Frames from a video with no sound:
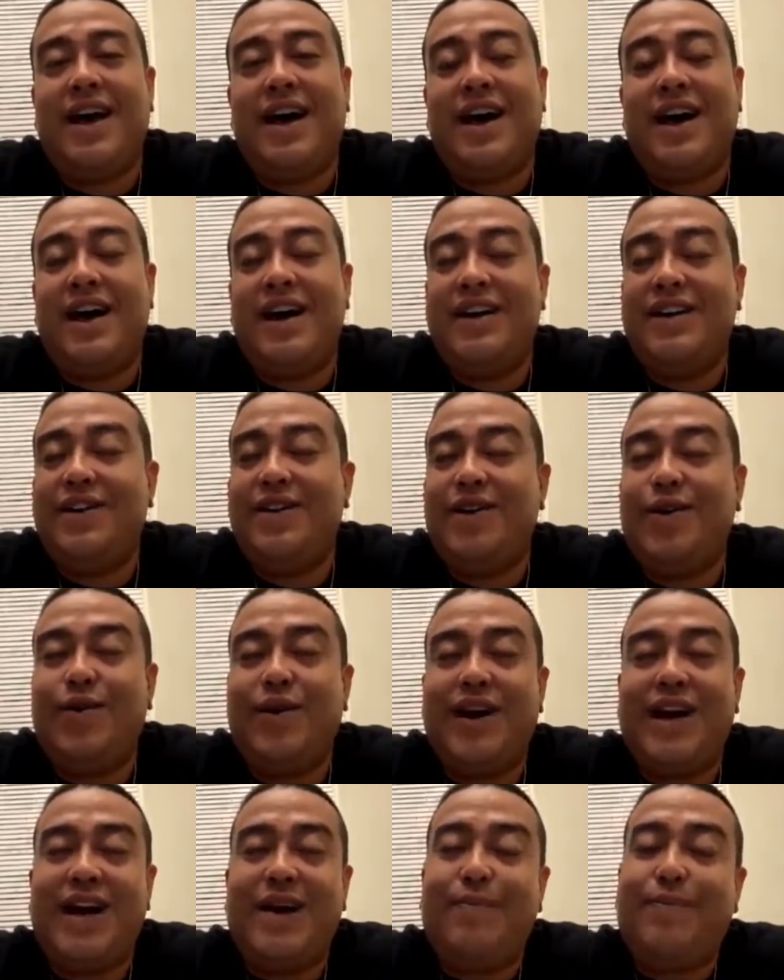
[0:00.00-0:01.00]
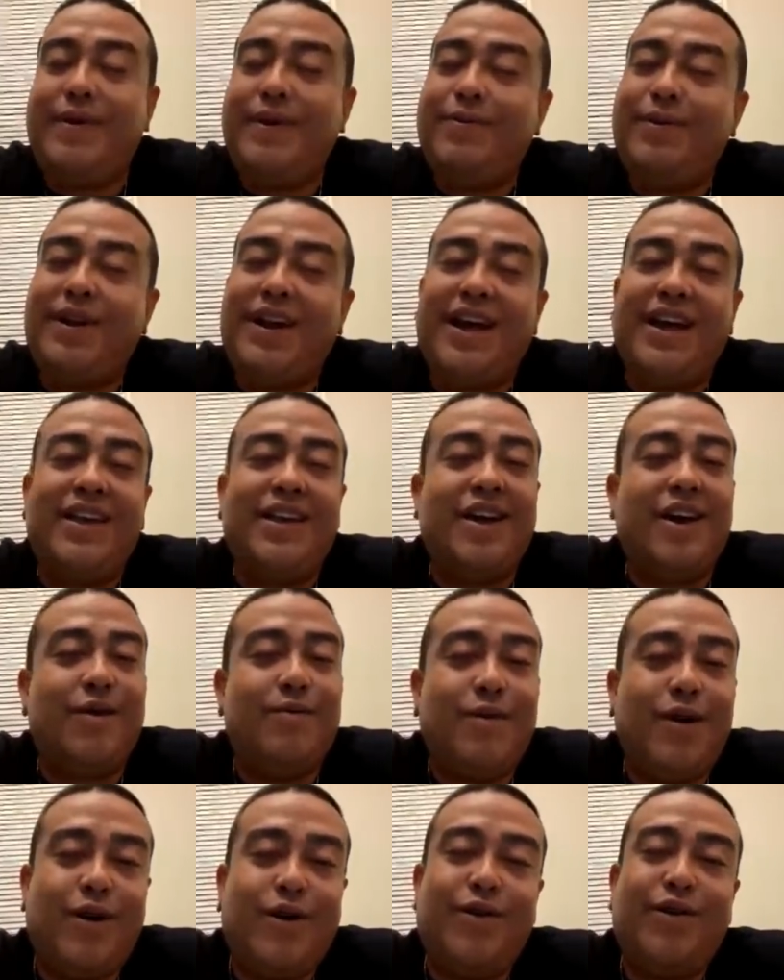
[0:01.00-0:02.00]
We got people like
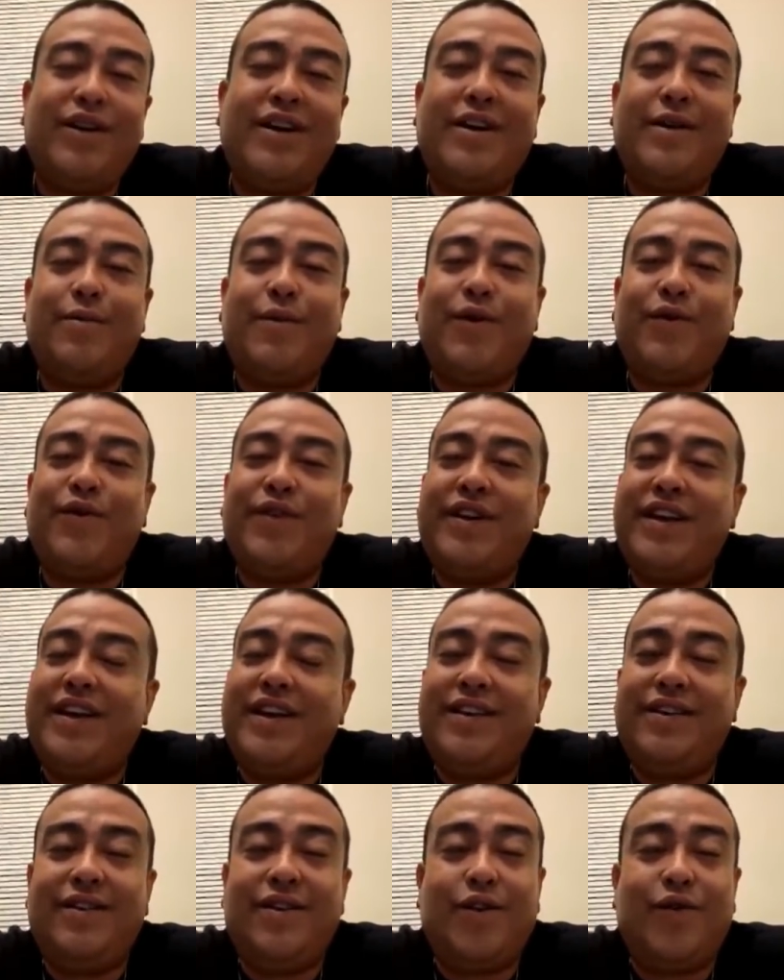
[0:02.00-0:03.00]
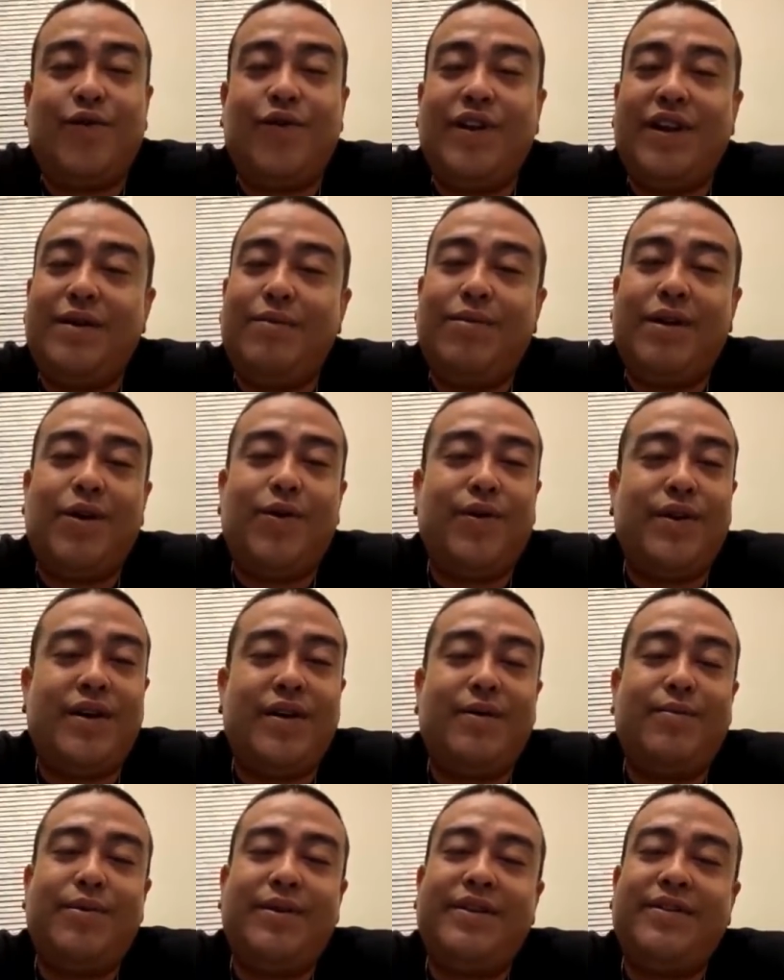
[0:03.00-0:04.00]
Young Mo to come over there, really blowing
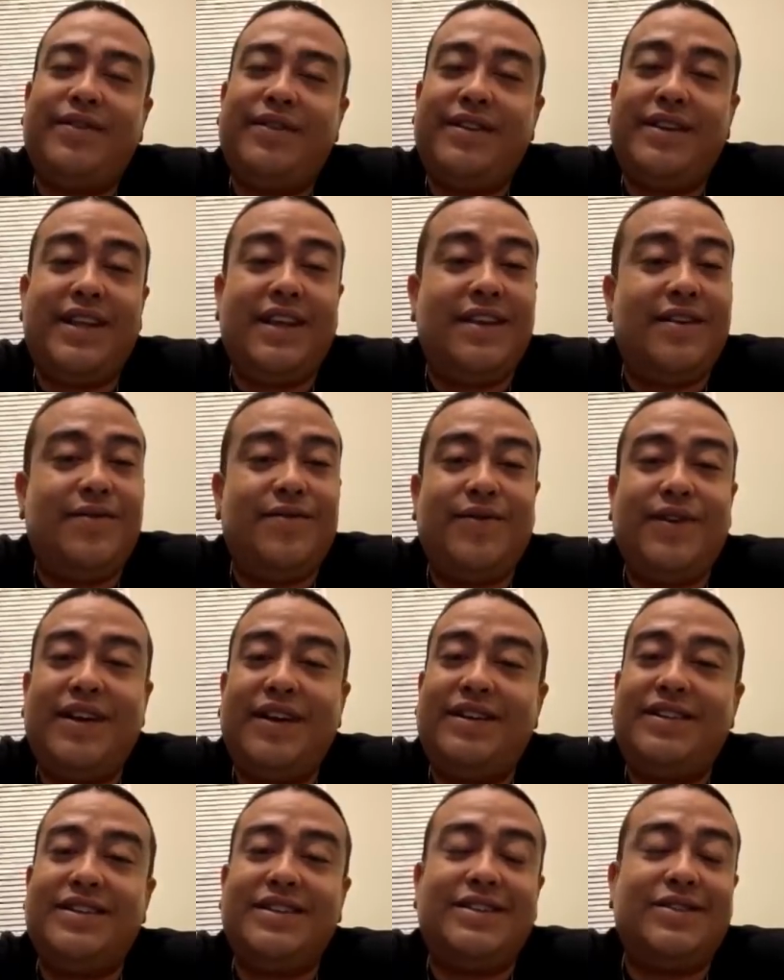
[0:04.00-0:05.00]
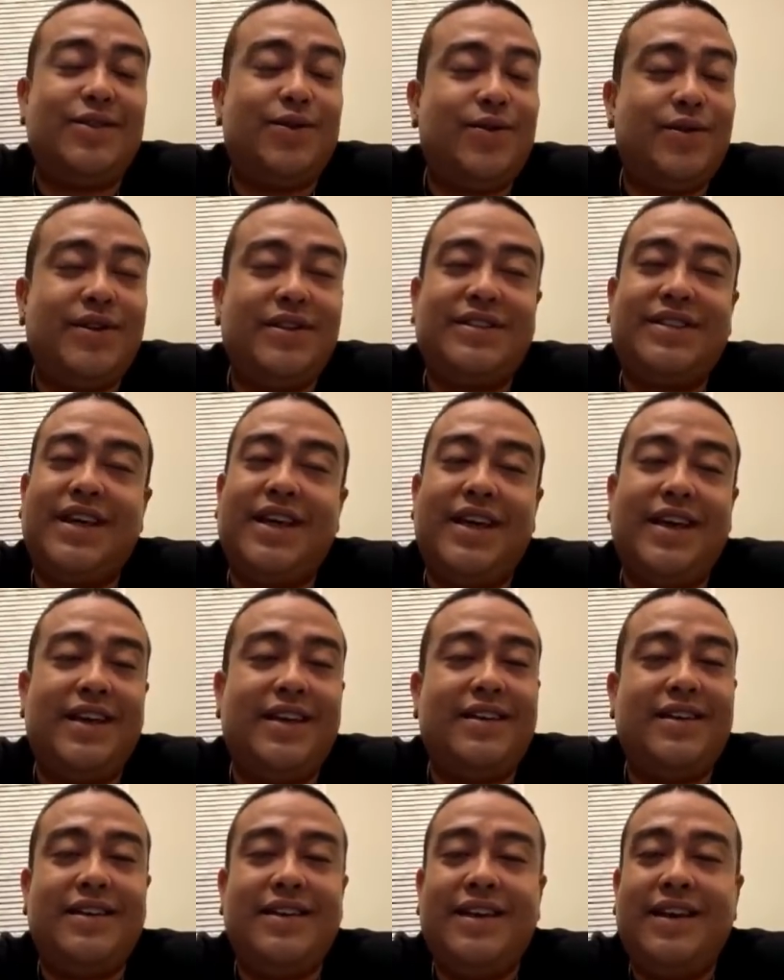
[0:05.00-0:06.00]
up in the DMV, just doing his
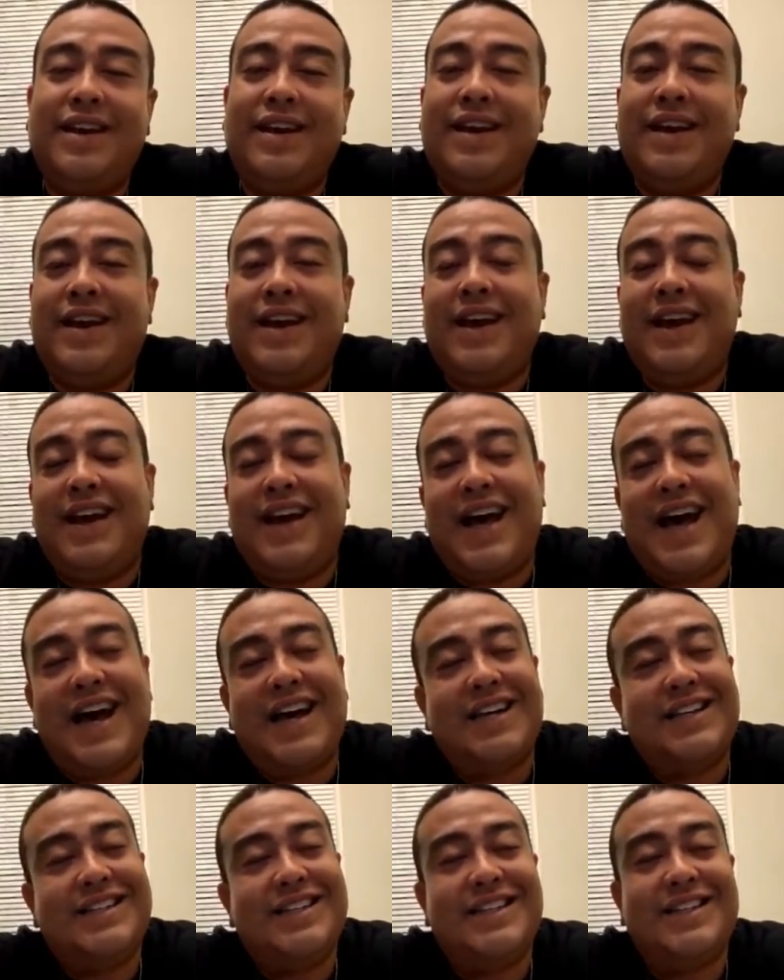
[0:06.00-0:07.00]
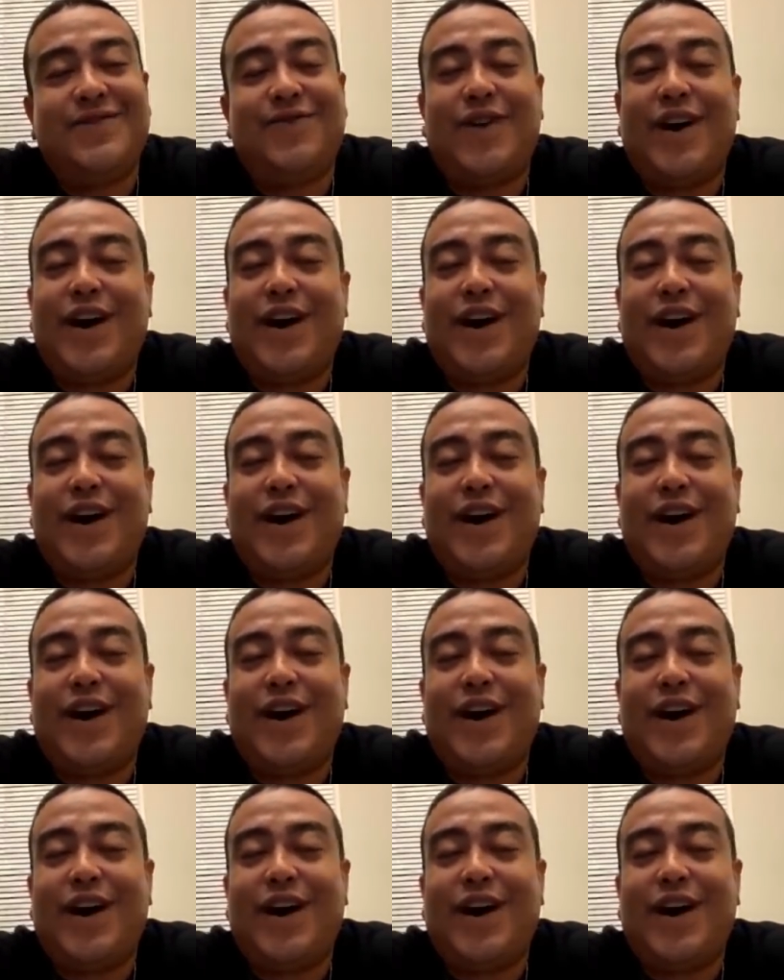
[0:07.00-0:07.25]
thing. I could just